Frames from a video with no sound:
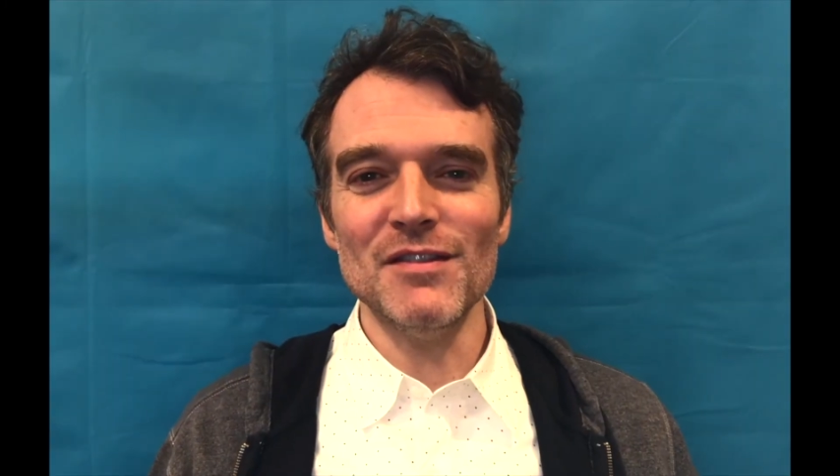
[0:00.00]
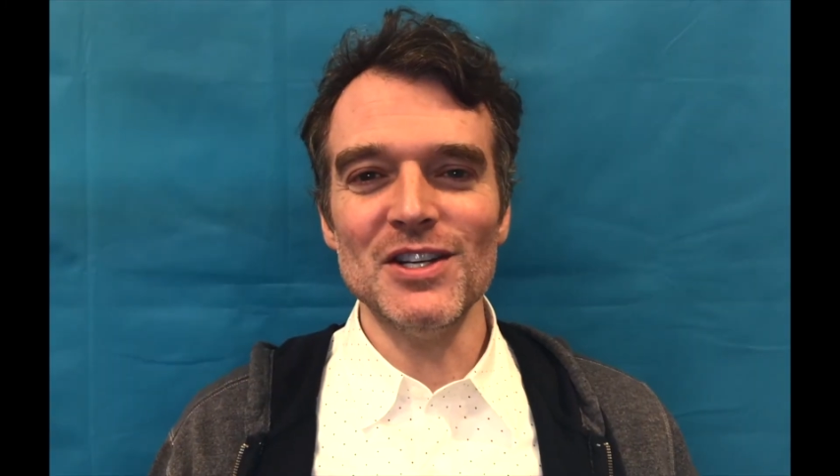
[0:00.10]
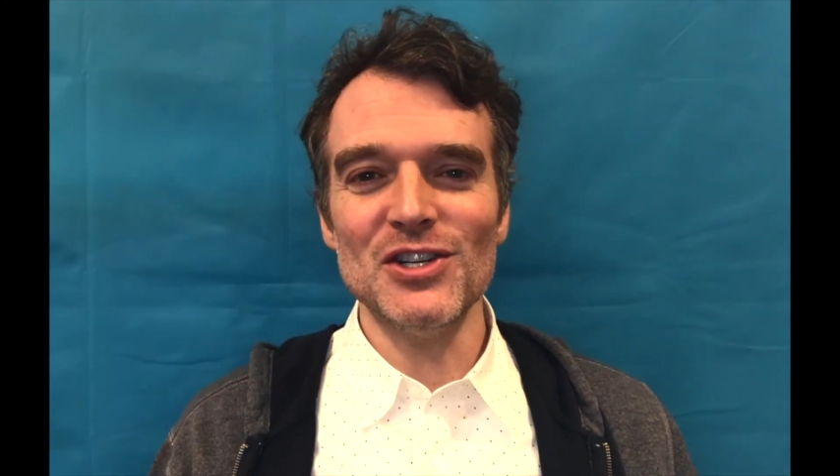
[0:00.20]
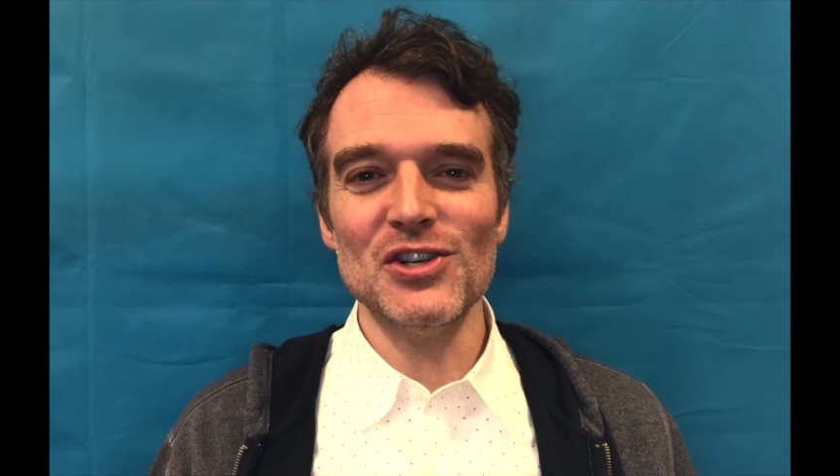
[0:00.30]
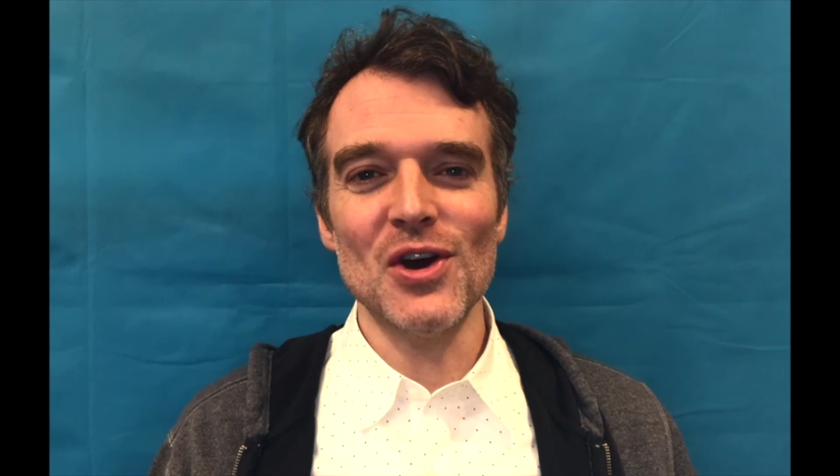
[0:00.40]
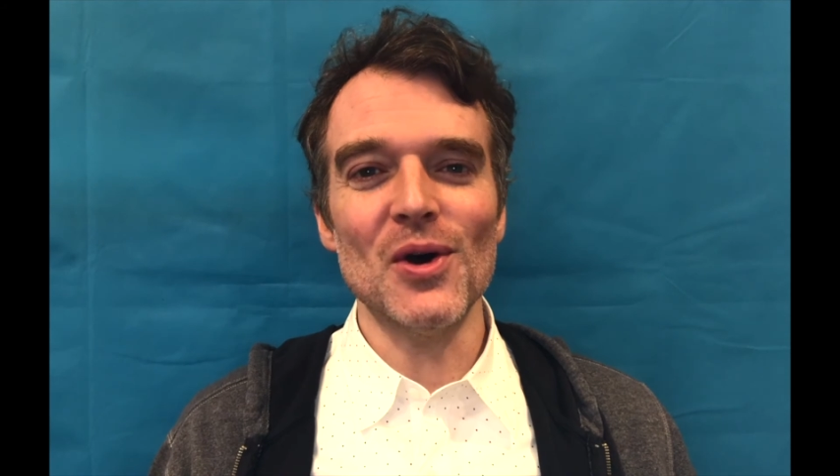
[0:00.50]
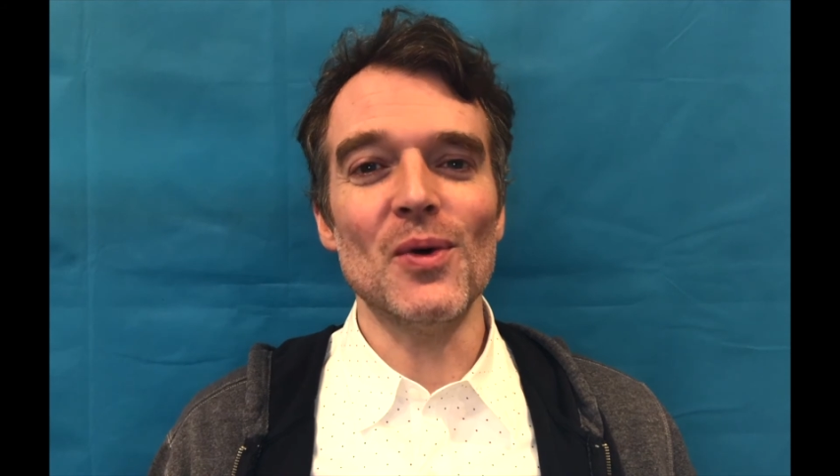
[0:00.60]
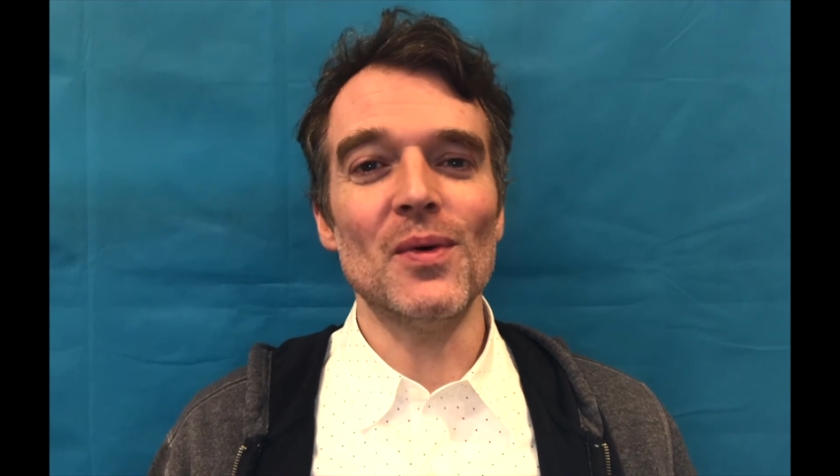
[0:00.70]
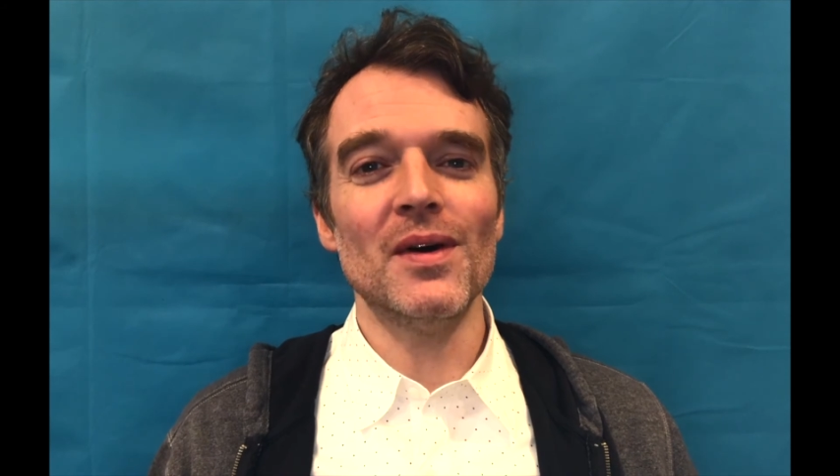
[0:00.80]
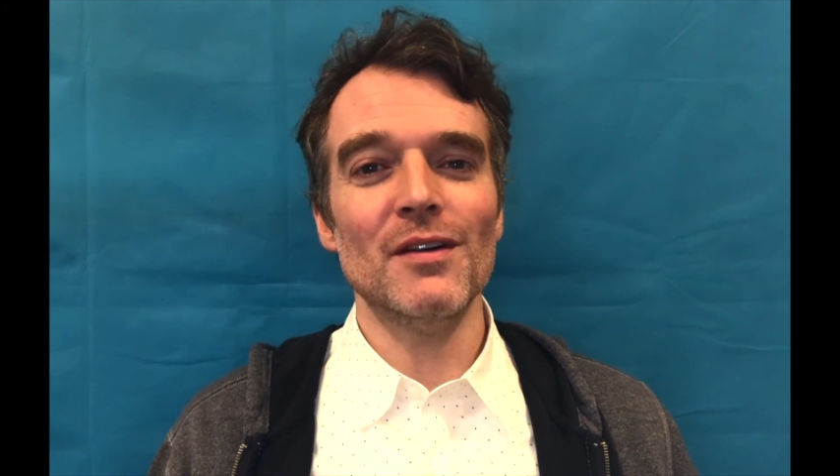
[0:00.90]

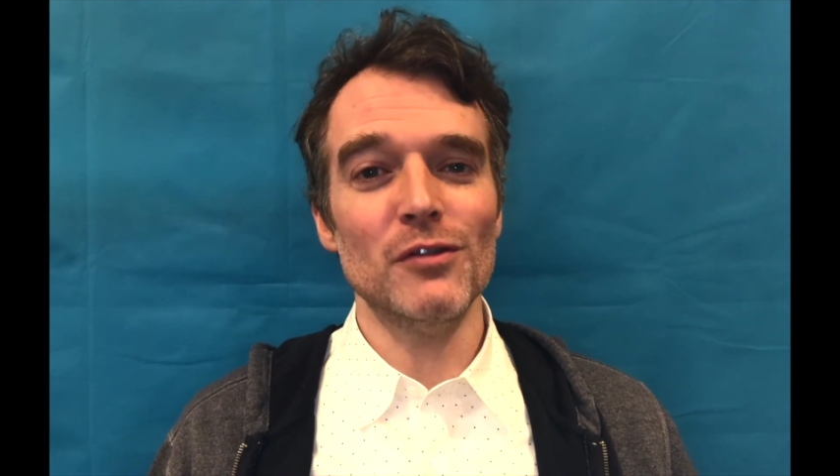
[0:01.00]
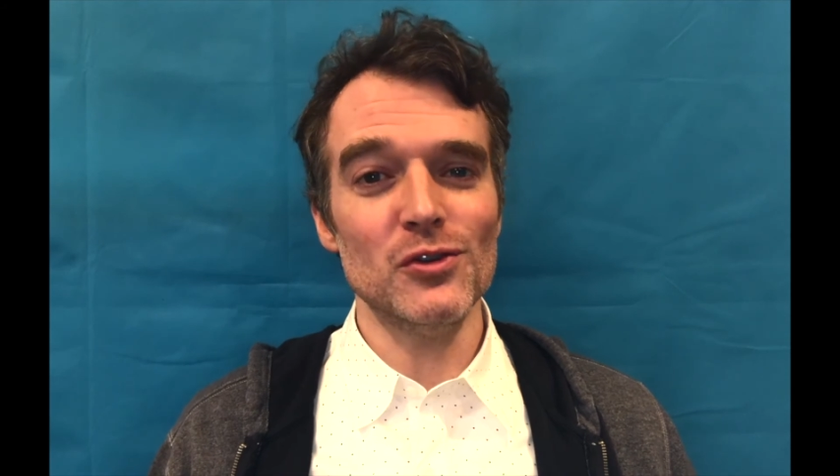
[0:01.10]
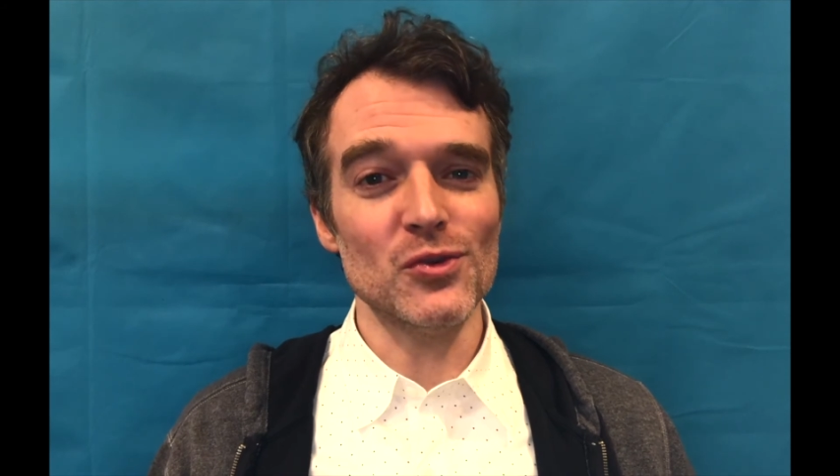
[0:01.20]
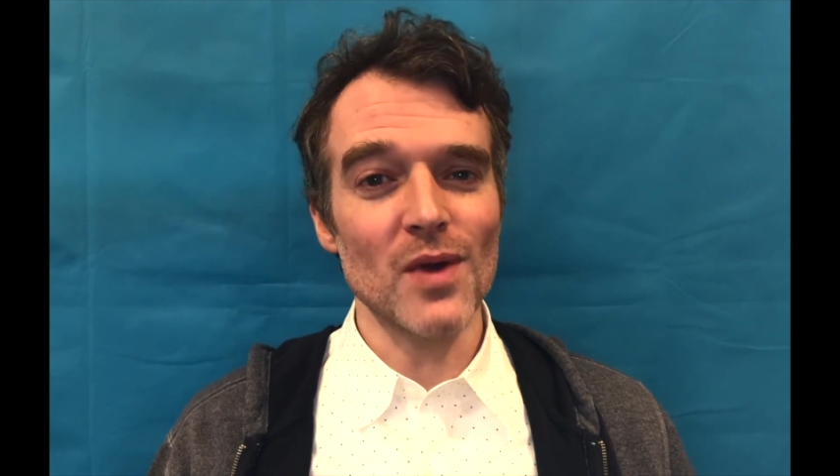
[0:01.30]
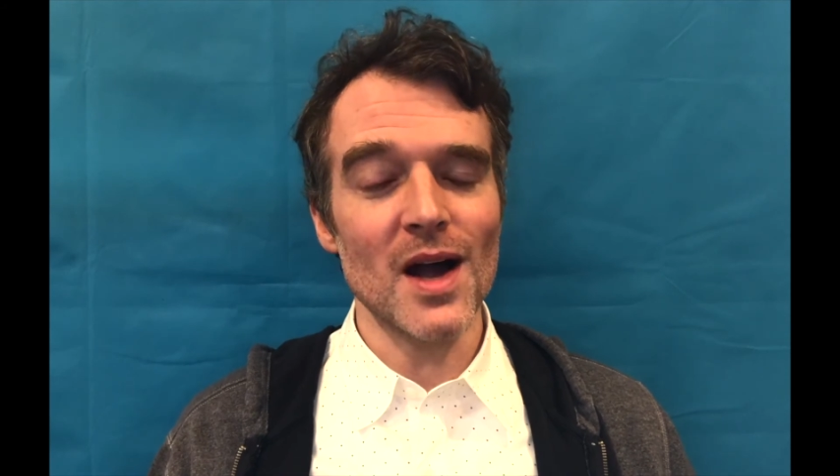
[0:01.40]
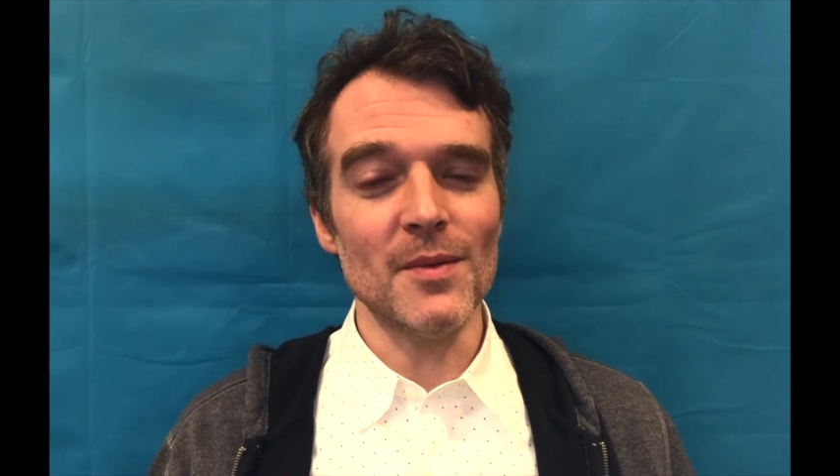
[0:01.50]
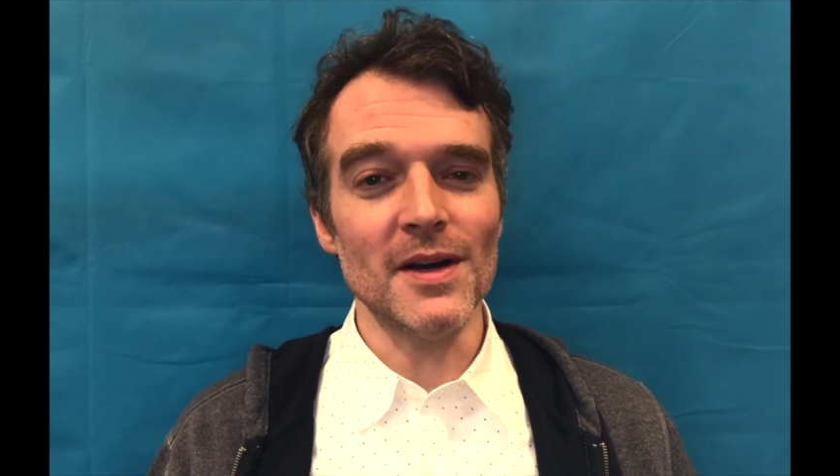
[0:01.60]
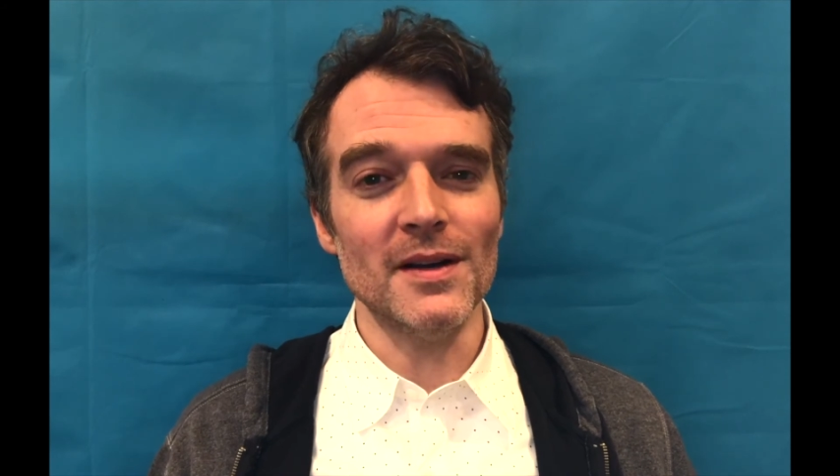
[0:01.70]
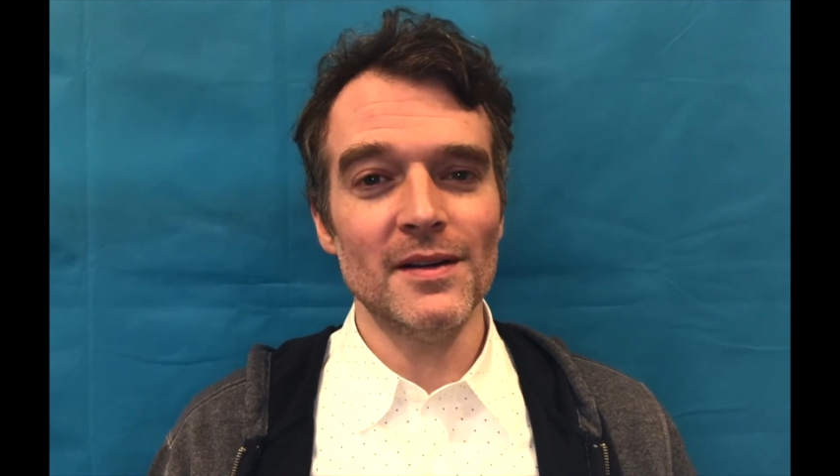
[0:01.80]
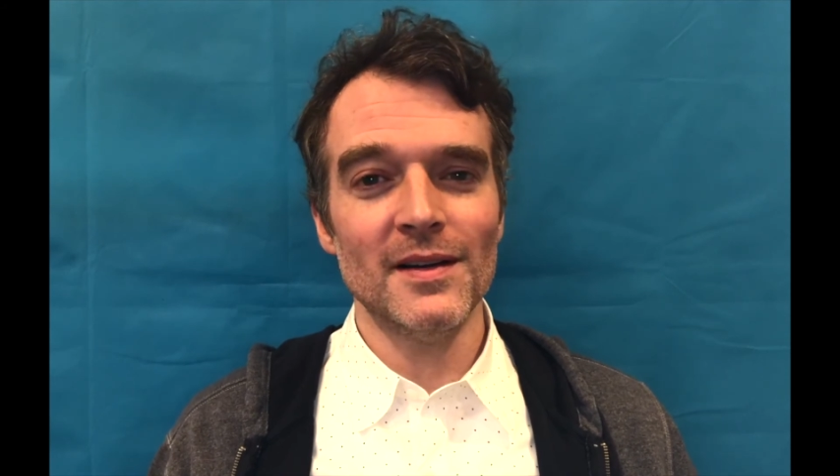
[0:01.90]
show Futurama,